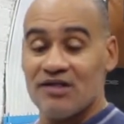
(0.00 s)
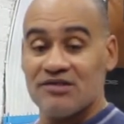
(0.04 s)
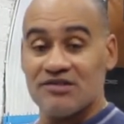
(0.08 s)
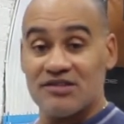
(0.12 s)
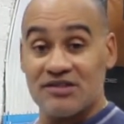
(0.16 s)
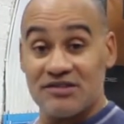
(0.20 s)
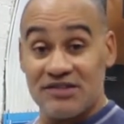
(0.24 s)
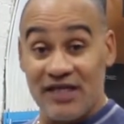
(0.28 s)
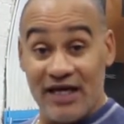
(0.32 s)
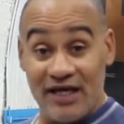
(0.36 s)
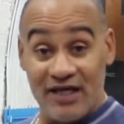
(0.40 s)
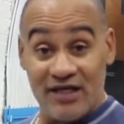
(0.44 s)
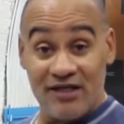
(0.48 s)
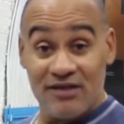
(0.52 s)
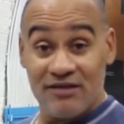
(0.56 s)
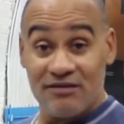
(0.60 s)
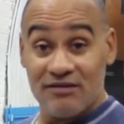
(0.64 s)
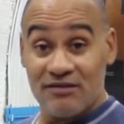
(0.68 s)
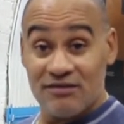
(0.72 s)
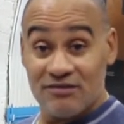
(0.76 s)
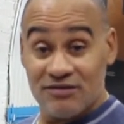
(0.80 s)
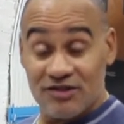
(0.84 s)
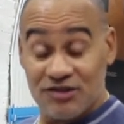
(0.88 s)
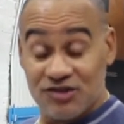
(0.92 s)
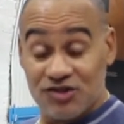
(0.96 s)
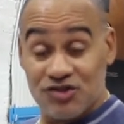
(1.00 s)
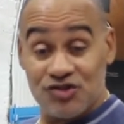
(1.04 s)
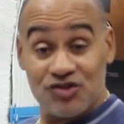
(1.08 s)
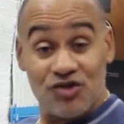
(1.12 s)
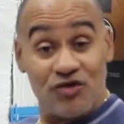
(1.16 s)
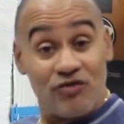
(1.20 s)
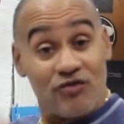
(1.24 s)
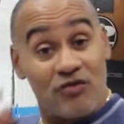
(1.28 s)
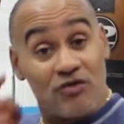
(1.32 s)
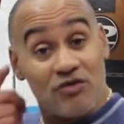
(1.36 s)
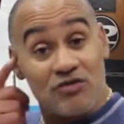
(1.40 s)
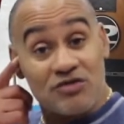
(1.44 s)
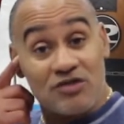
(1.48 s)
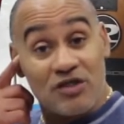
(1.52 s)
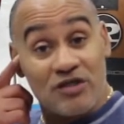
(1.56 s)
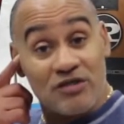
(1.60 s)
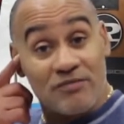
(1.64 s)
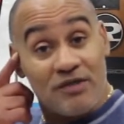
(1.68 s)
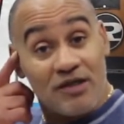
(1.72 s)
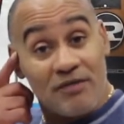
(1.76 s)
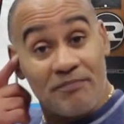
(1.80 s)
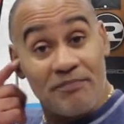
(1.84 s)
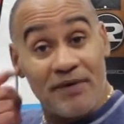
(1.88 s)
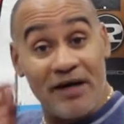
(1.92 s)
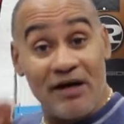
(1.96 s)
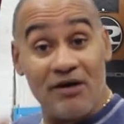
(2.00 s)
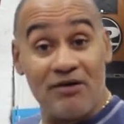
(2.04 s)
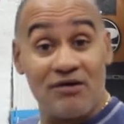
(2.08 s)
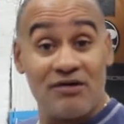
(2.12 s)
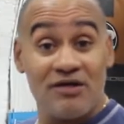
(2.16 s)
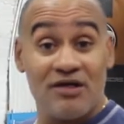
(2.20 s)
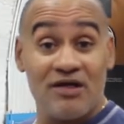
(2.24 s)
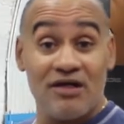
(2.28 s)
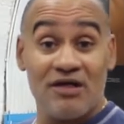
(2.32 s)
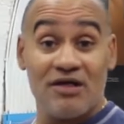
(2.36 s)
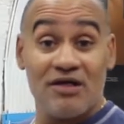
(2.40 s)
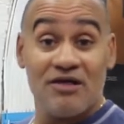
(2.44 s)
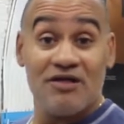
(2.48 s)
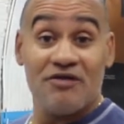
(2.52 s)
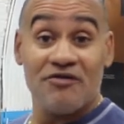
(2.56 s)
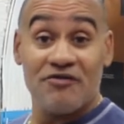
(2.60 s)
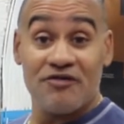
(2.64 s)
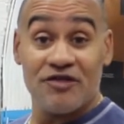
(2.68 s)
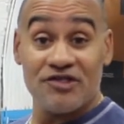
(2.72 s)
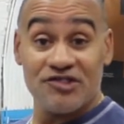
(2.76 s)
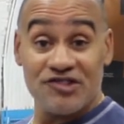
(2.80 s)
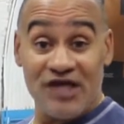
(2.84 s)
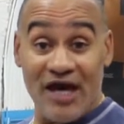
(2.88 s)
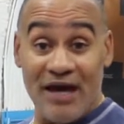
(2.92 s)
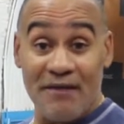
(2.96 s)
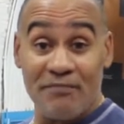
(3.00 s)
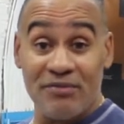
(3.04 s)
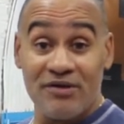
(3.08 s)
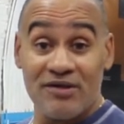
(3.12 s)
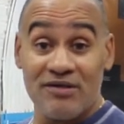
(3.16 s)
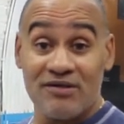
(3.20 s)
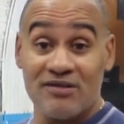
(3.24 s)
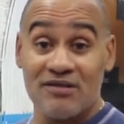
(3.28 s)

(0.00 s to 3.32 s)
Today, the tutorial is going to be about the jab,